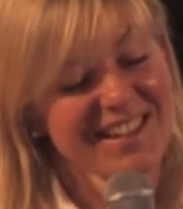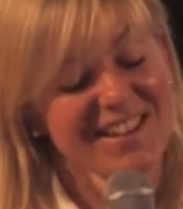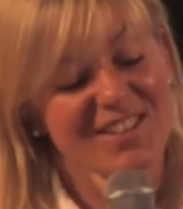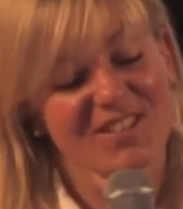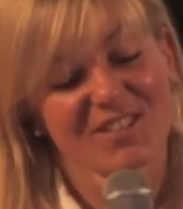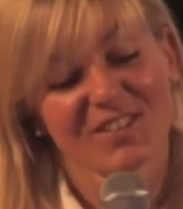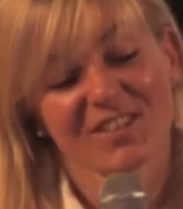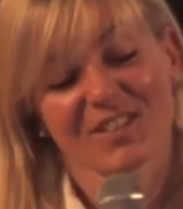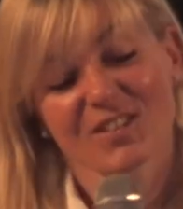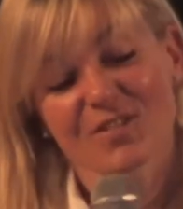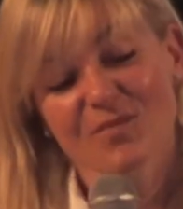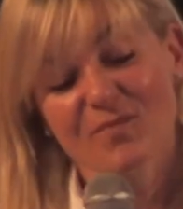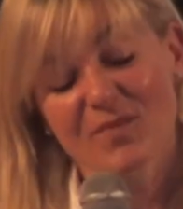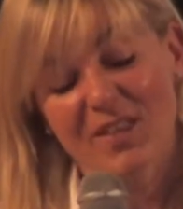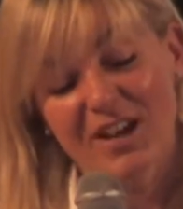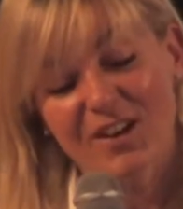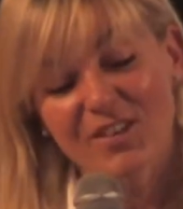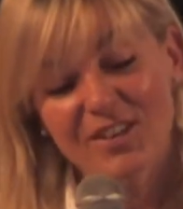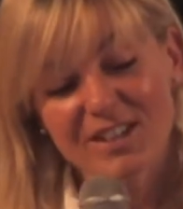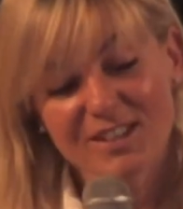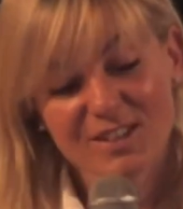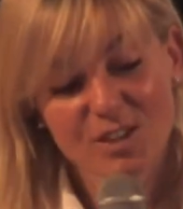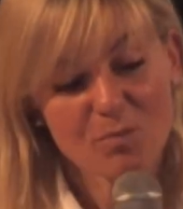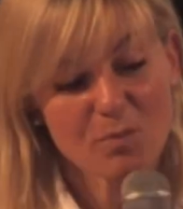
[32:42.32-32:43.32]
There
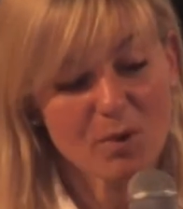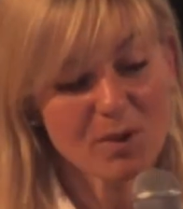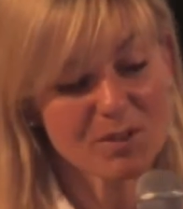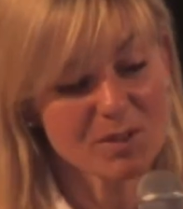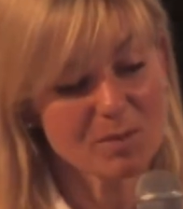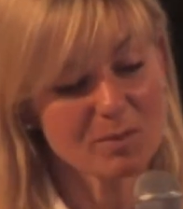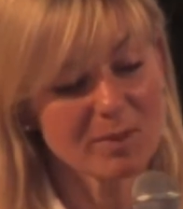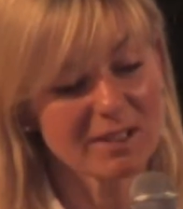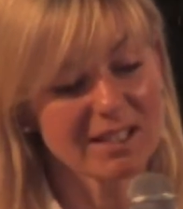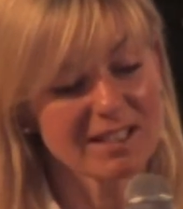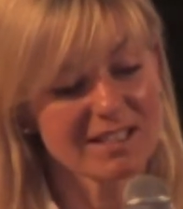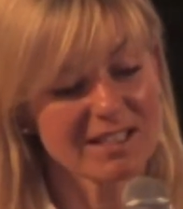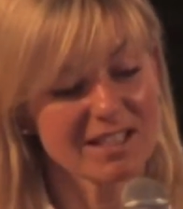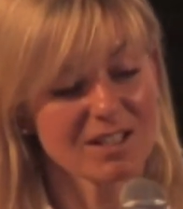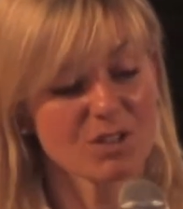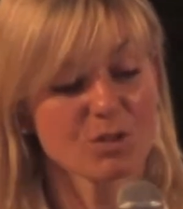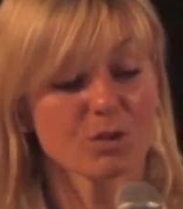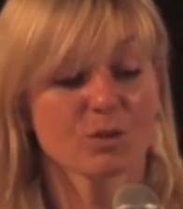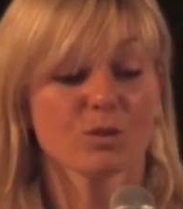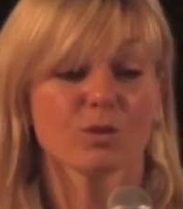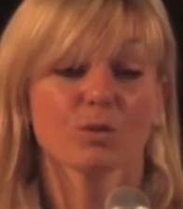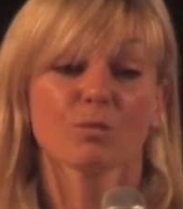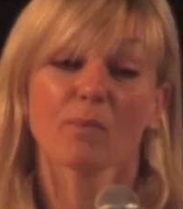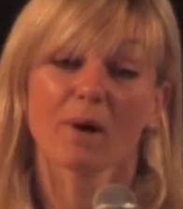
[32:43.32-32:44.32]
is the possibility to
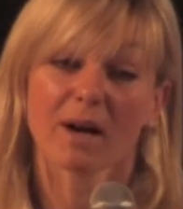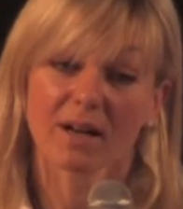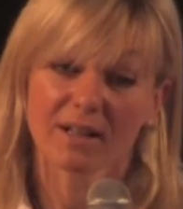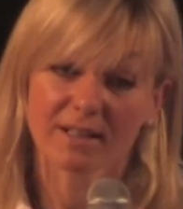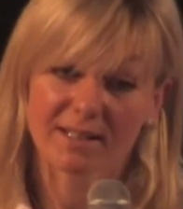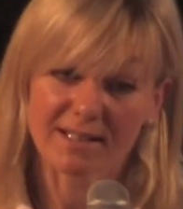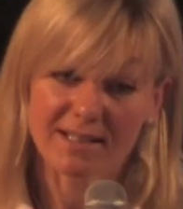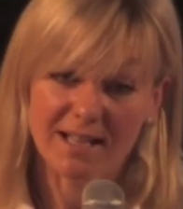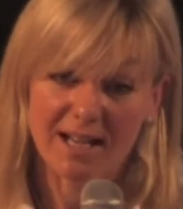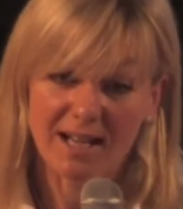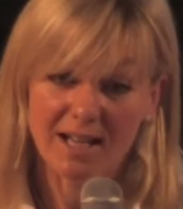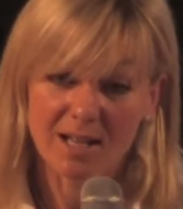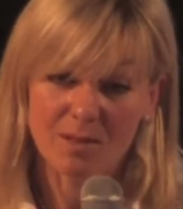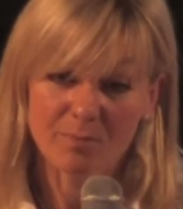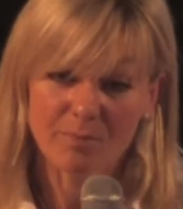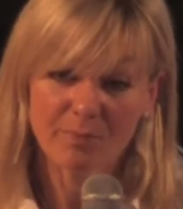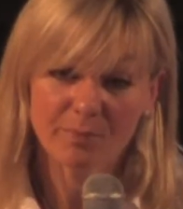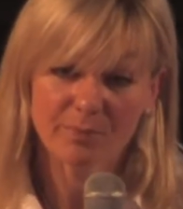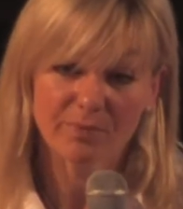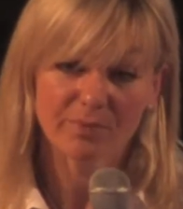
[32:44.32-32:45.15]
do part-time.